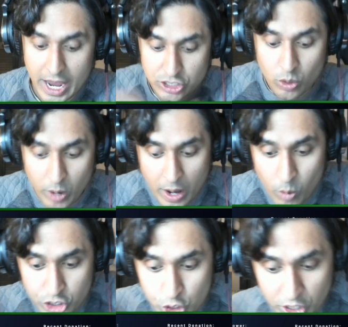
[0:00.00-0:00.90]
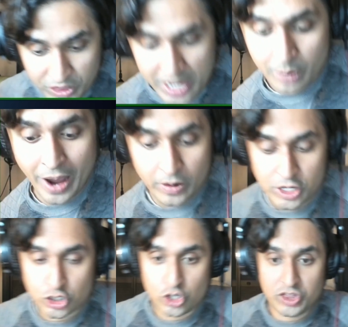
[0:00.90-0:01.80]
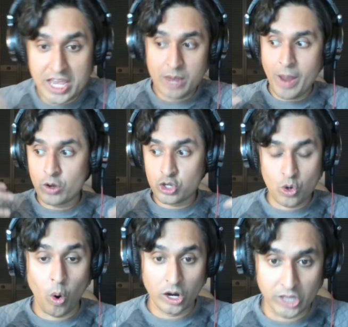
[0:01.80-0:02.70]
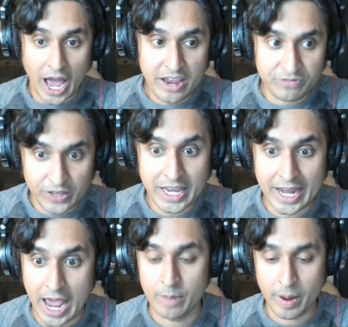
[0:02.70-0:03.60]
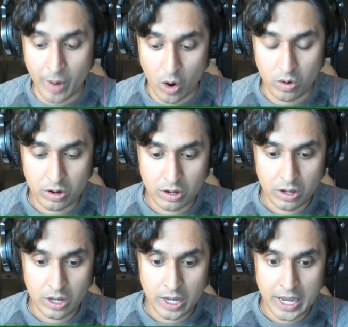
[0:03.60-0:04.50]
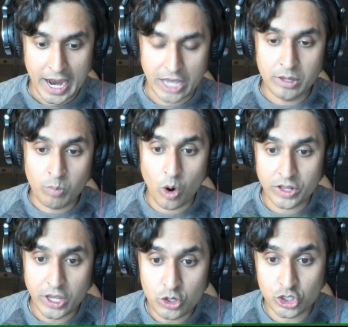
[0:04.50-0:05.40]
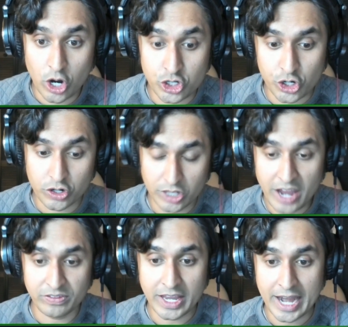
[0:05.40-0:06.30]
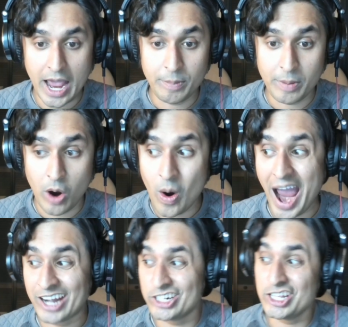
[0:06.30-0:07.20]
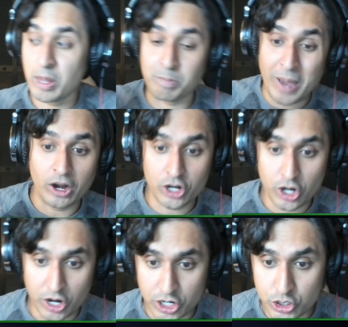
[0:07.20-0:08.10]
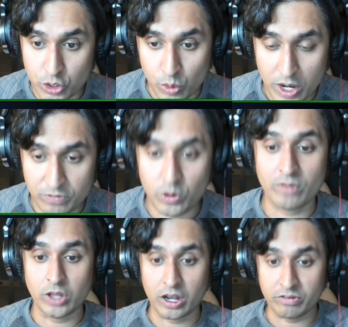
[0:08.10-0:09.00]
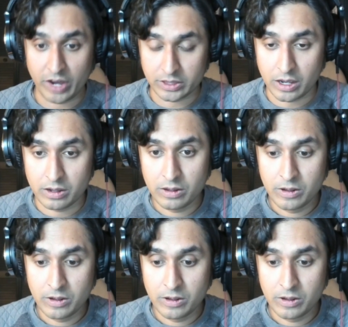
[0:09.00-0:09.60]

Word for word: And so, what I want you to think about is think about your life like an MMO. And the more that you structure your life like an MMO, actually, the better you're going to do if you have a lot of Vata.